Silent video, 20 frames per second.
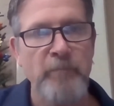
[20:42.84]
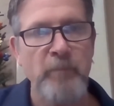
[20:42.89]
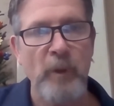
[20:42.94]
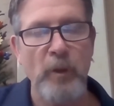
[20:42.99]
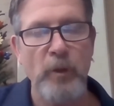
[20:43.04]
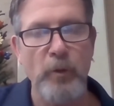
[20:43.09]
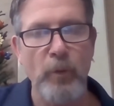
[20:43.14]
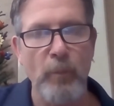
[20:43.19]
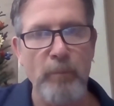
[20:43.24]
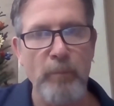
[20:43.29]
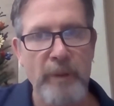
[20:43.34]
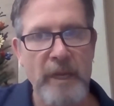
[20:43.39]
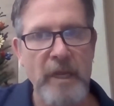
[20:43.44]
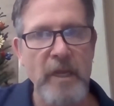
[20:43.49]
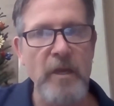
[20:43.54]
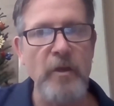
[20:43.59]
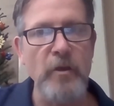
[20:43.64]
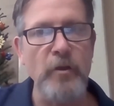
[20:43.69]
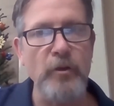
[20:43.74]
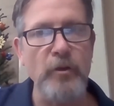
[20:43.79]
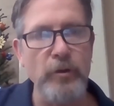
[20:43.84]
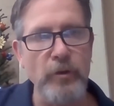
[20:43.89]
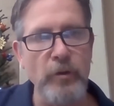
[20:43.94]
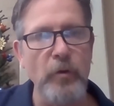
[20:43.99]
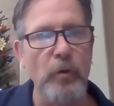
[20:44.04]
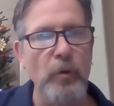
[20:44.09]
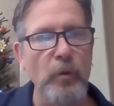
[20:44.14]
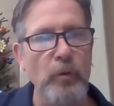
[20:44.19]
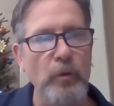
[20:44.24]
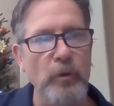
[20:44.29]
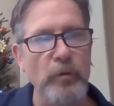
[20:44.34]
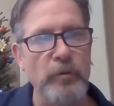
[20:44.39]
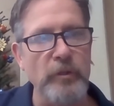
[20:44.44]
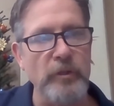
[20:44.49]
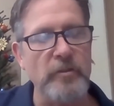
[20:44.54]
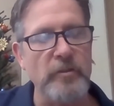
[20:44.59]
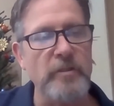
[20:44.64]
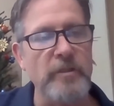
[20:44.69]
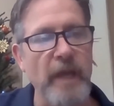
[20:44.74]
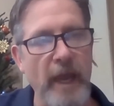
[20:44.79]
You're being you. You
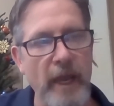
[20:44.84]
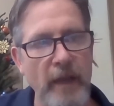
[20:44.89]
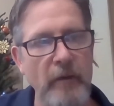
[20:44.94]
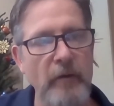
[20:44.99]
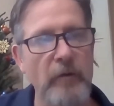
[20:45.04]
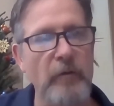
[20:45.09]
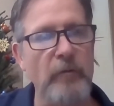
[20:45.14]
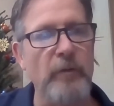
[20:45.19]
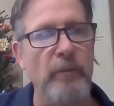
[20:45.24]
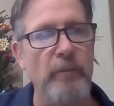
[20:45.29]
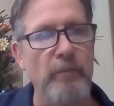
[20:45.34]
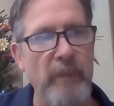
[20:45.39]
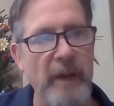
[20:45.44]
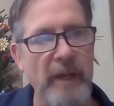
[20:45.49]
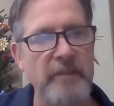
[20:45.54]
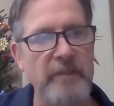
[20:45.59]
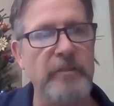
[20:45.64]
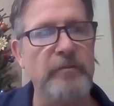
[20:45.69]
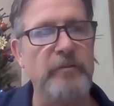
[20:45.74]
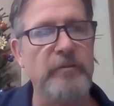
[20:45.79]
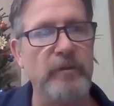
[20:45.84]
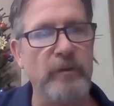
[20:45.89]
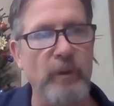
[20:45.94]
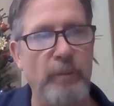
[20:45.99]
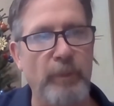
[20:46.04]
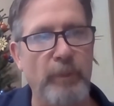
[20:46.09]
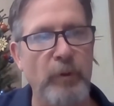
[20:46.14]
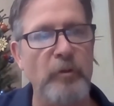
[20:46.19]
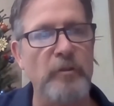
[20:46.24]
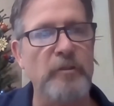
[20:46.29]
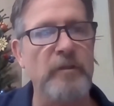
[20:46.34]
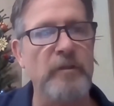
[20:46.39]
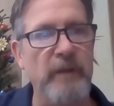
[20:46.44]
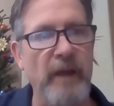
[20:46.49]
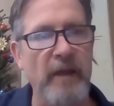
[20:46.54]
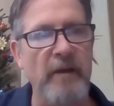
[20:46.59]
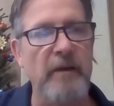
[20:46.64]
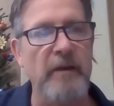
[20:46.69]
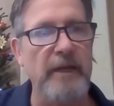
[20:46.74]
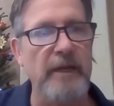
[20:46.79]
just tailor the message to the person
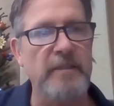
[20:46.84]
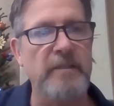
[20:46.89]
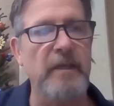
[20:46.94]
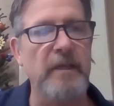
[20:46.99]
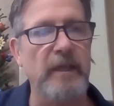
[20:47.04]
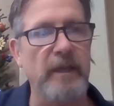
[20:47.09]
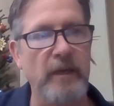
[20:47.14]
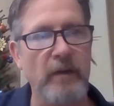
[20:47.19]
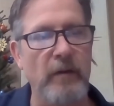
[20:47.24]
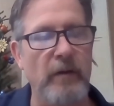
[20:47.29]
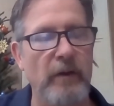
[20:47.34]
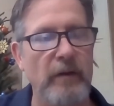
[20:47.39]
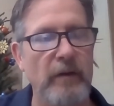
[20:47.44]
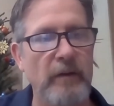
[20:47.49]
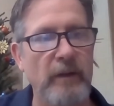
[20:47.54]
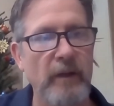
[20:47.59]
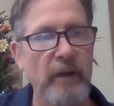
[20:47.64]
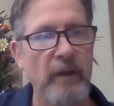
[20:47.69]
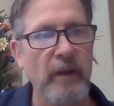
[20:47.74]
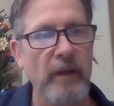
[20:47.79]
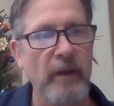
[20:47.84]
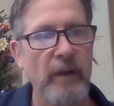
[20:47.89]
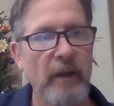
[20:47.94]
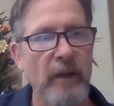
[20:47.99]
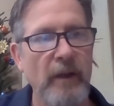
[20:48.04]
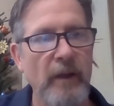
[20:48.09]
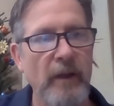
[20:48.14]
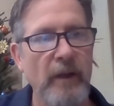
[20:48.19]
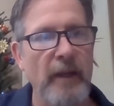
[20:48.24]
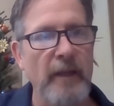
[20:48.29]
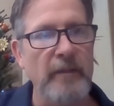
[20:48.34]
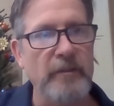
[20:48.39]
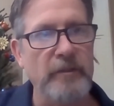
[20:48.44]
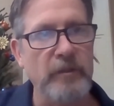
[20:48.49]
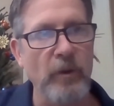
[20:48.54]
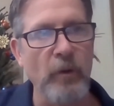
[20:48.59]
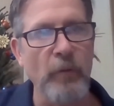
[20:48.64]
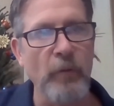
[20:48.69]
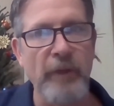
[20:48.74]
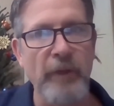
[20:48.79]
that needs to hear it. And
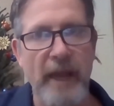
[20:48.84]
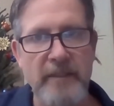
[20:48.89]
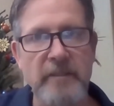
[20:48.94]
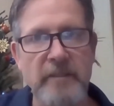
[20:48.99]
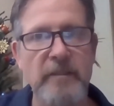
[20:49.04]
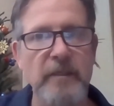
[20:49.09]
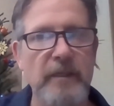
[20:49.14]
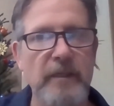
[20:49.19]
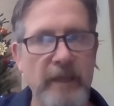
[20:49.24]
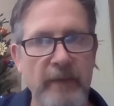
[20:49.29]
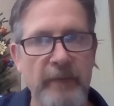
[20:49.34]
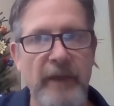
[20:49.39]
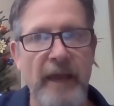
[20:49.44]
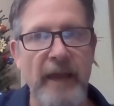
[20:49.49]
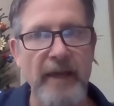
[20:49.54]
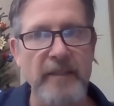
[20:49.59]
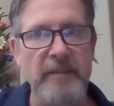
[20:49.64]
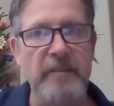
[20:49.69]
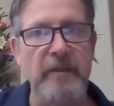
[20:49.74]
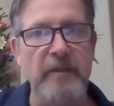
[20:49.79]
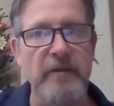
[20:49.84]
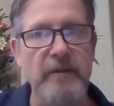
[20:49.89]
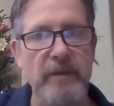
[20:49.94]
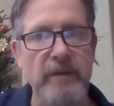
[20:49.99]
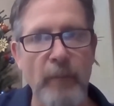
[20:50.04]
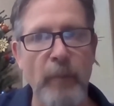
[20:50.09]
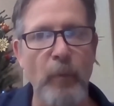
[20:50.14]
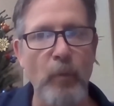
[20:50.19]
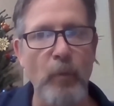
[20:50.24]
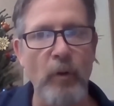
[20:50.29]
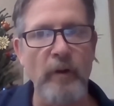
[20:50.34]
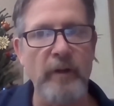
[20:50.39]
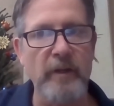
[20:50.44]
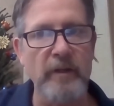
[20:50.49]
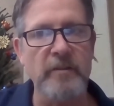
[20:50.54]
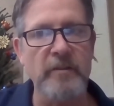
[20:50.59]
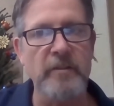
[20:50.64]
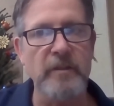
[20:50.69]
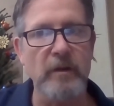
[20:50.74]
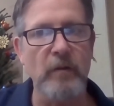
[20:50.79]
so that is the number one
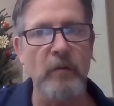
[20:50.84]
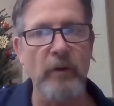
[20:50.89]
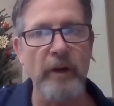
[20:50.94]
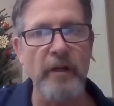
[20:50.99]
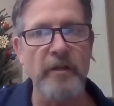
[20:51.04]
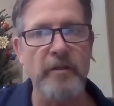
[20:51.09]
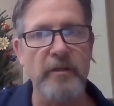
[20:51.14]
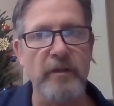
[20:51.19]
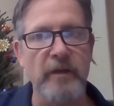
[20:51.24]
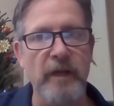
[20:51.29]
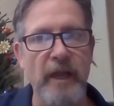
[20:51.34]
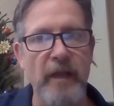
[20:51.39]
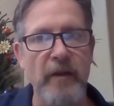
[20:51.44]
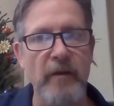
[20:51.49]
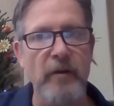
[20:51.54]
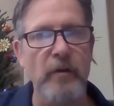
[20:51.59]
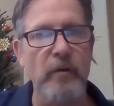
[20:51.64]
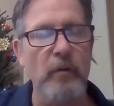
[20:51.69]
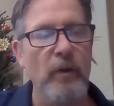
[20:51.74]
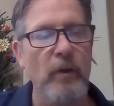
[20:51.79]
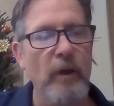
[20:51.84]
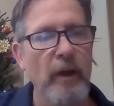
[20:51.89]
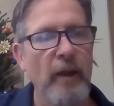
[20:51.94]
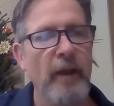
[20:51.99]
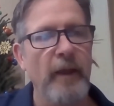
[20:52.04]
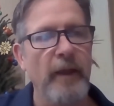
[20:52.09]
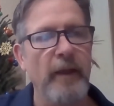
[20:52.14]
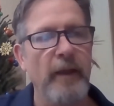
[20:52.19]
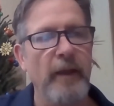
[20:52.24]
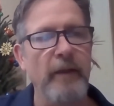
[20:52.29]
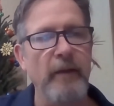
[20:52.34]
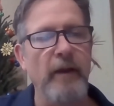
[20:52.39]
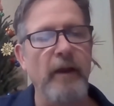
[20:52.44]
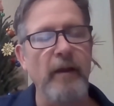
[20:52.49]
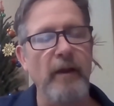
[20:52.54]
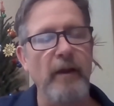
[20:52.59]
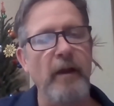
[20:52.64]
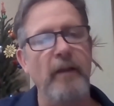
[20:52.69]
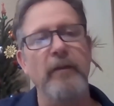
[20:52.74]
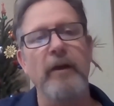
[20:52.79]
consideration. And
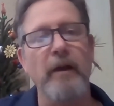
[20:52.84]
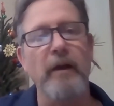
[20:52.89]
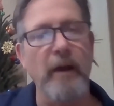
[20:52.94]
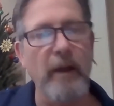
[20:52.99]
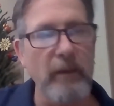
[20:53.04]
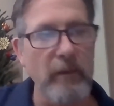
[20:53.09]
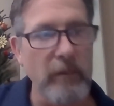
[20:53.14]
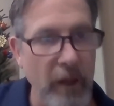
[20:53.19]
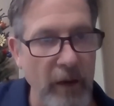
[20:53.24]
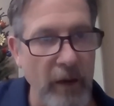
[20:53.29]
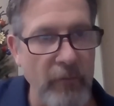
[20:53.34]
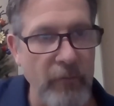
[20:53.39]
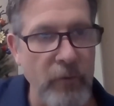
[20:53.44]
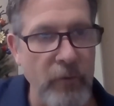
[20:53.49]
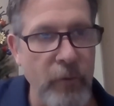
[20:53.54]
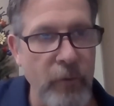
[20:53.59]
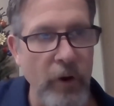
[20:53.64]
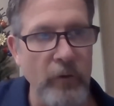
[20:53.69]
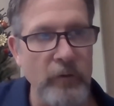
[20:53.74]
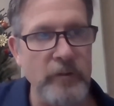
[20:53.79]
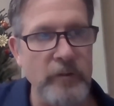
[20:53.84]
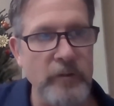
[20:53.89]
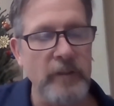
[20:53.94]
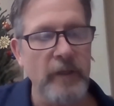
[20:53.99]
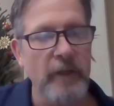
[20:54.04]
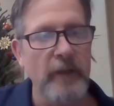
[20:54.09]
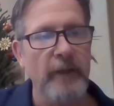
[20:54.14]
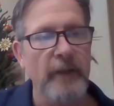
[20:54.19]
I love quotes.